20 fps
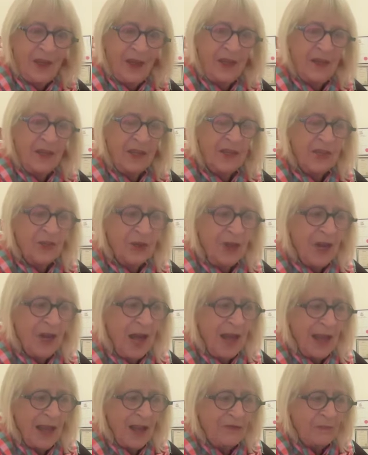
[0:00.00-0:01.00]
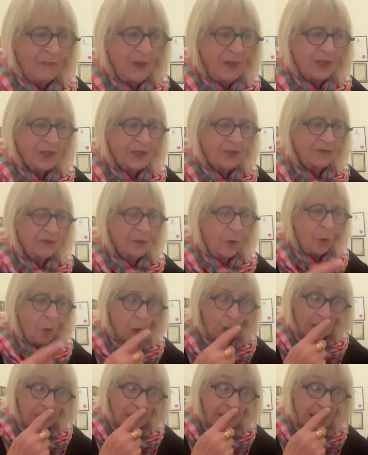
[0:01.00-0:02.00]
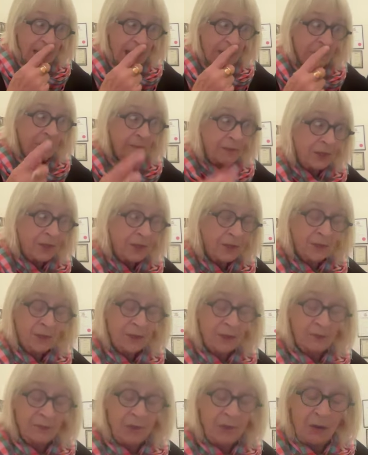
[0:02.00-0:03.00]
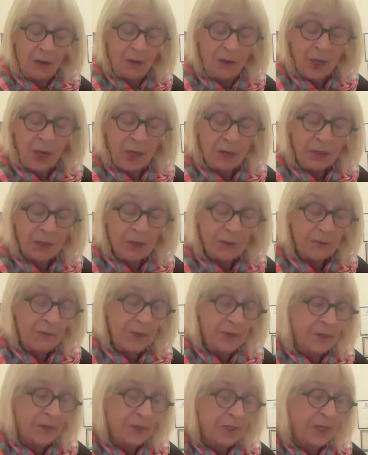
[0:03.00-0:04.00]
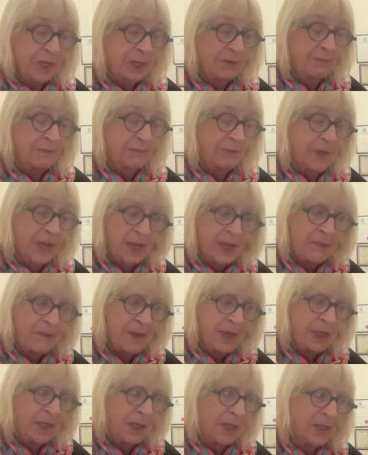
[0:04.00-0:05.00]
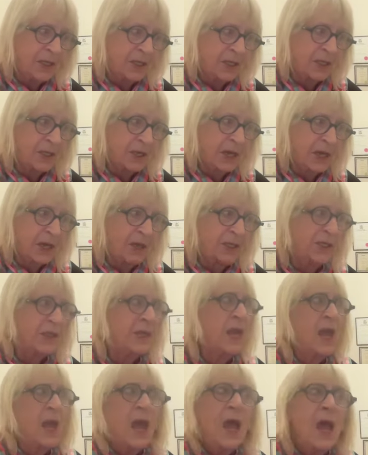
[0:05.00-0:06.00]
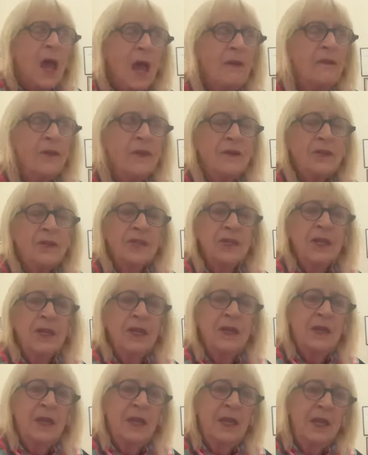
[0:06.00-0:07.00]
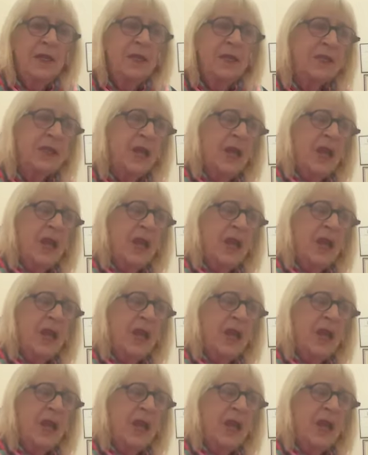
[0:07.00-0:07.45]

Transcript: And the shot I loved best of all, and the cameraman Noel Jones took me to see it many, many years ago. He said, "Have you seen this